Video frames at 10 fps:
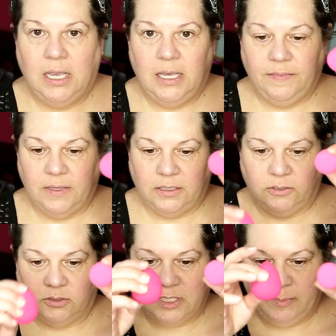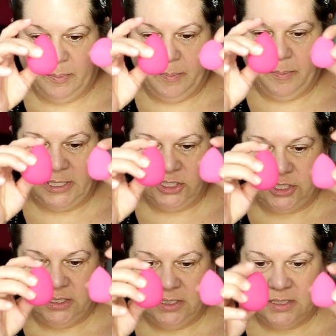and the little
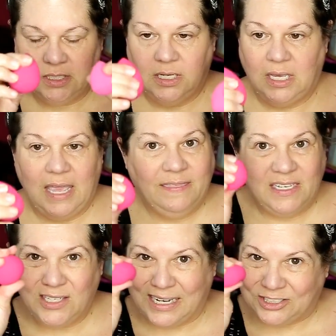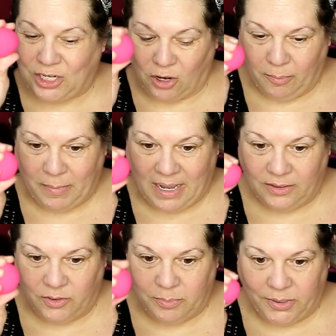sponges, and these actually aren't
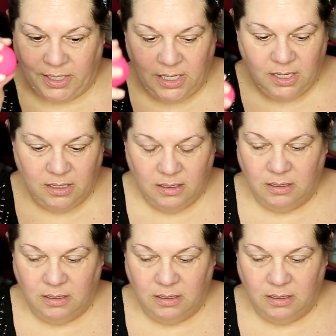bad. They're pretty